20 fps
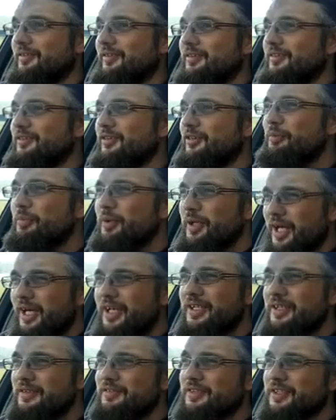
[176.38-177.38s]
It sort of
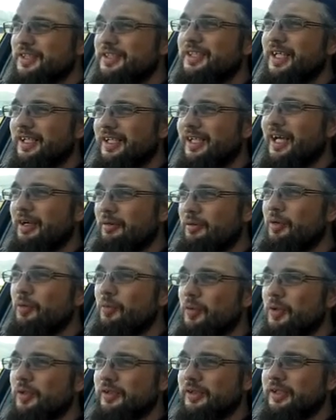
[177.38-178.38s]
behaves exactly how I
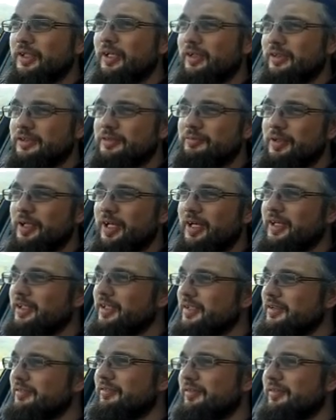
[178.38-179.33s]
want the car to behave.